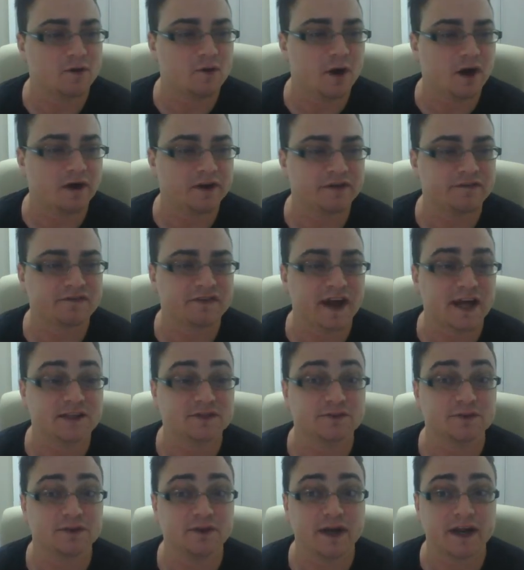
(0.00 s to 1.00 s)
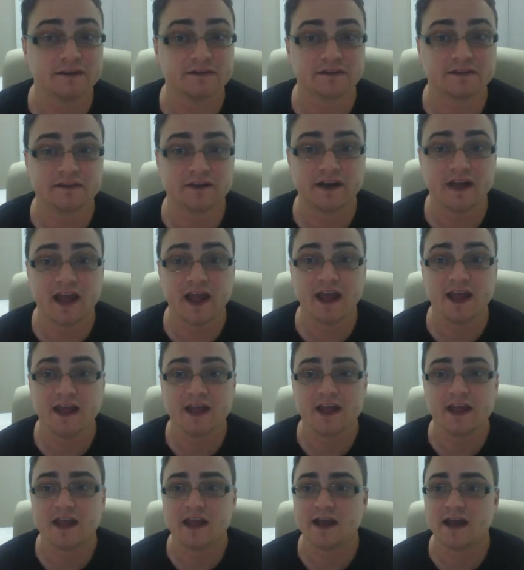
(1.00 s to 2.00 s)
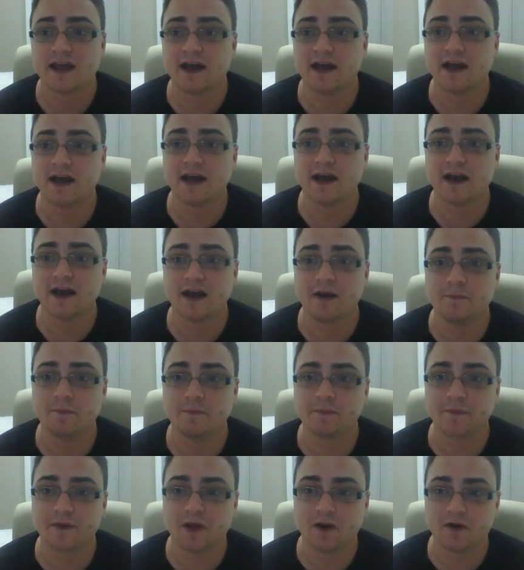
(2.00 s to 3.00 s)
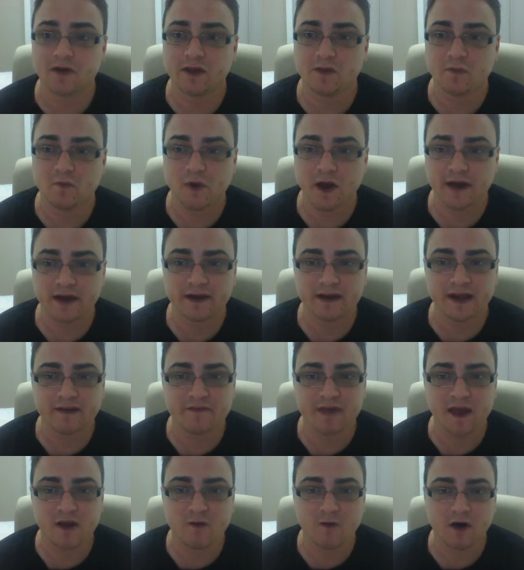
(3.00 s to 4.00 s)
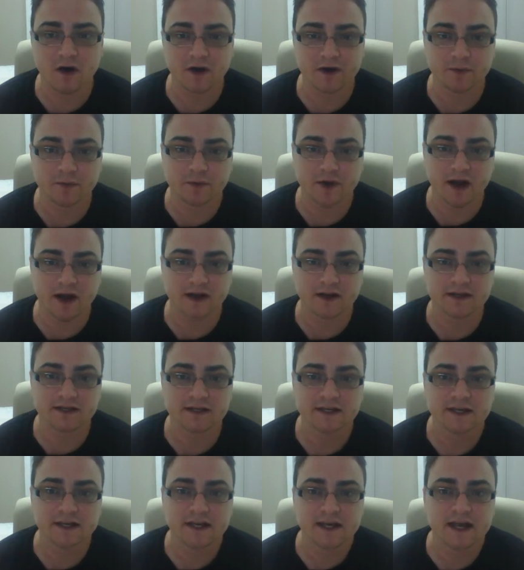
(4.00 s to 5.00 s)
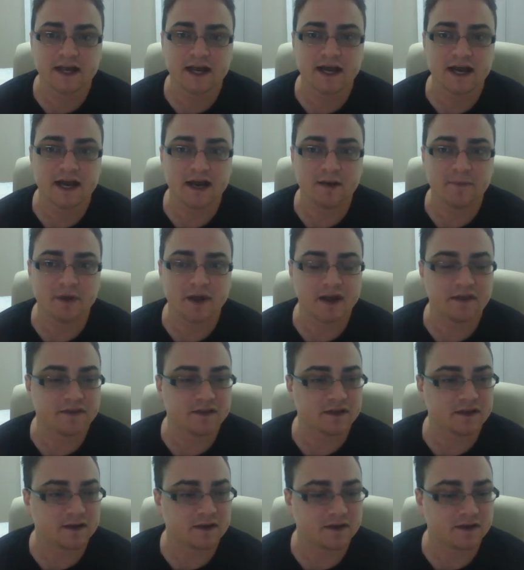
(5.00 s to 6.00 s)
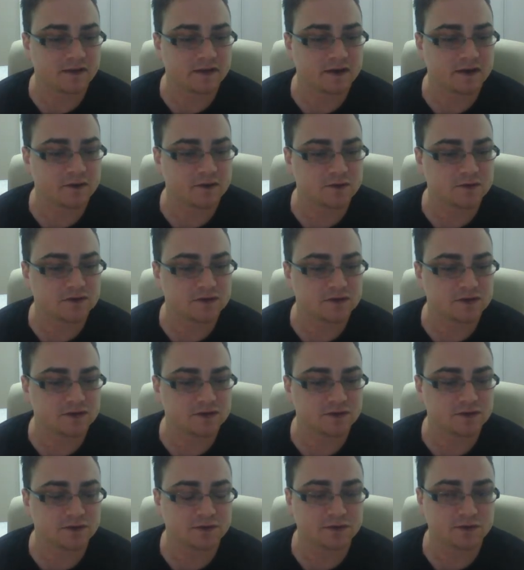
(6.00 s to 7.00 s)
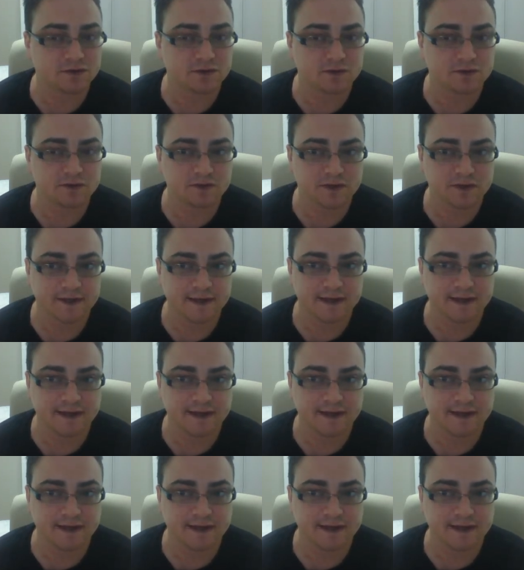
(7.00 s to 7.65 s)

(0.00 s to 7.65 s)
quality fast food as of today. He wanted to have that quality product, and I think that goes to